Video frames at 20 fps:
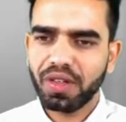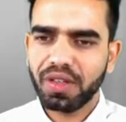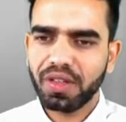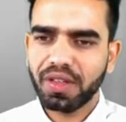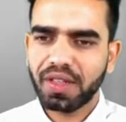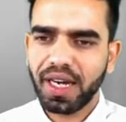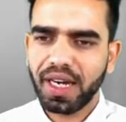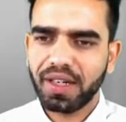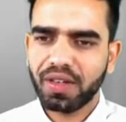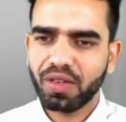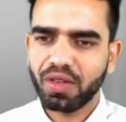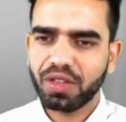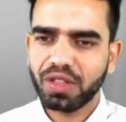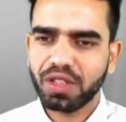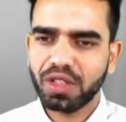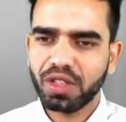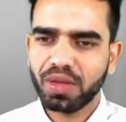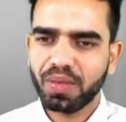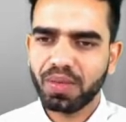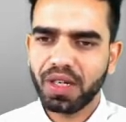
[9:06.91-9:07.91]
that goes
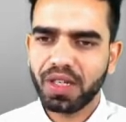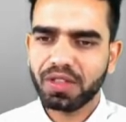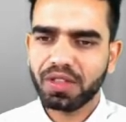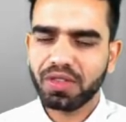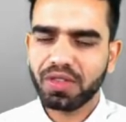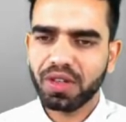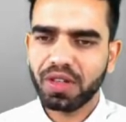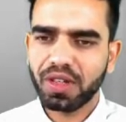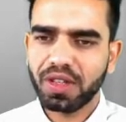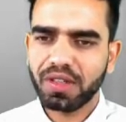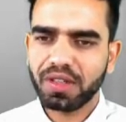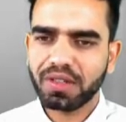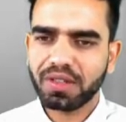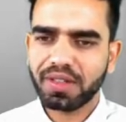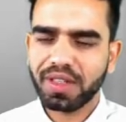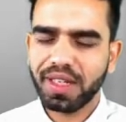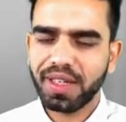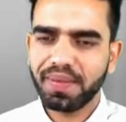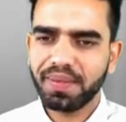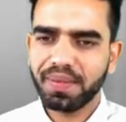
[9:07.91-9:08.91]
into the blood
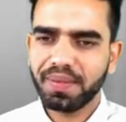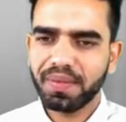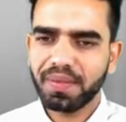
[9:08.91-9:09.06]
stream,